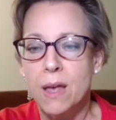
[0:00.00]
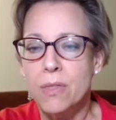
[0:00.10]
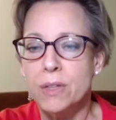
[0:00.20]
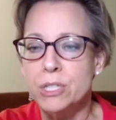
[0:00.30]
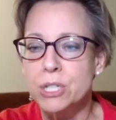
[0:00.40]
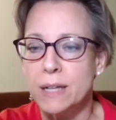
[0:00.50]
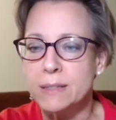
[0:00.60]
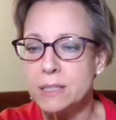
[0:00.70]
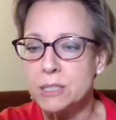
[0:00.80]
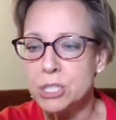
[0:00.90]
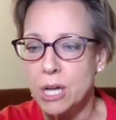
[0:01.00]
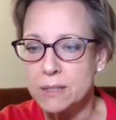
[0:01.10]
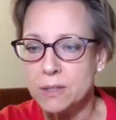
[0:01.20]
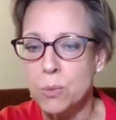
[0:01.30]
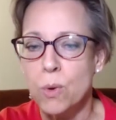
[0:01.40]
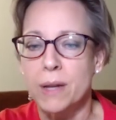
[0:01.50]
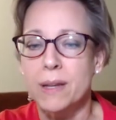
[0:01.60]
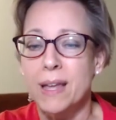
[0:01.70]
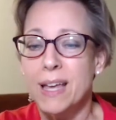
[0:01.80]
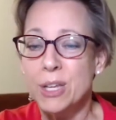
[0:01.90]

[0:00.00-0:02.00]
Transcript: The Johnson & Johnson one